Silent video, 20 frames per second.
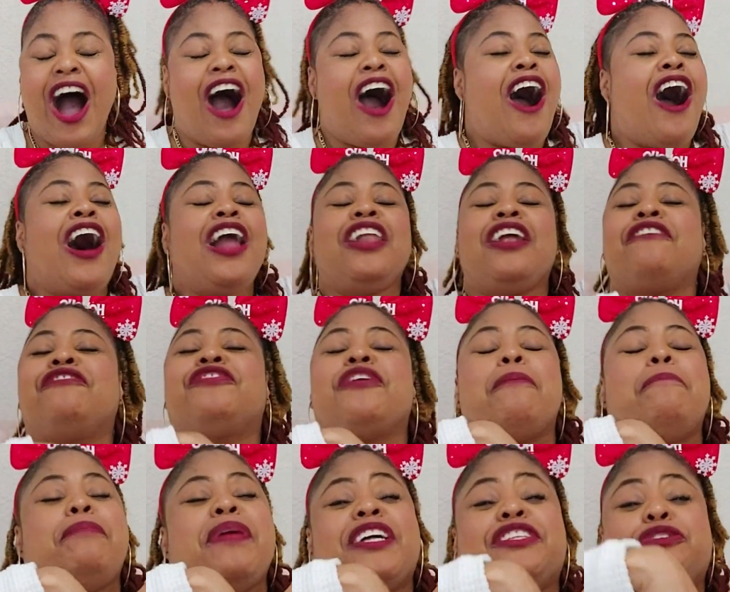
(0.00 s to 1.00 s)
All of
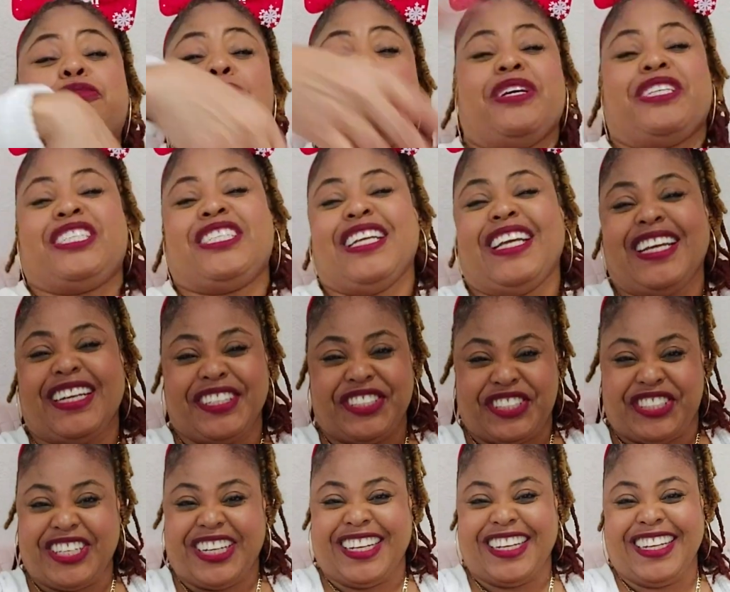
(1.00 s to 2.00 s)
the best
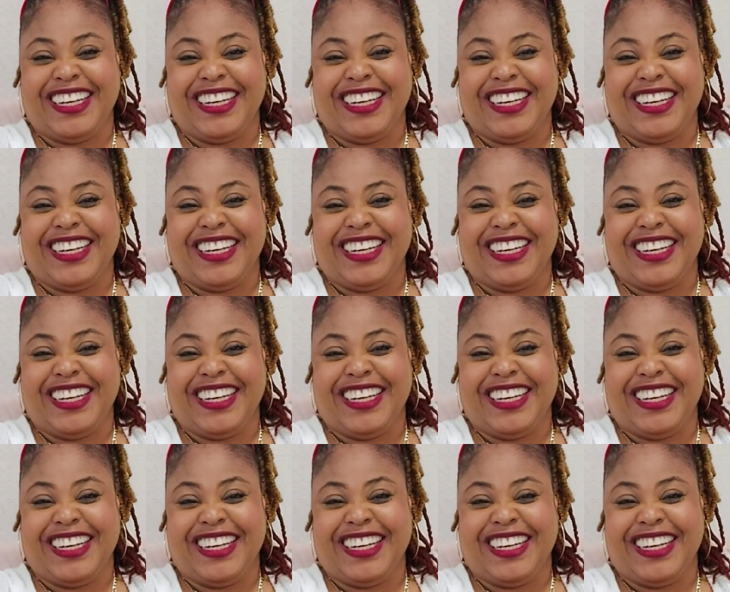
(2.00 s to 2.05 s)
wishes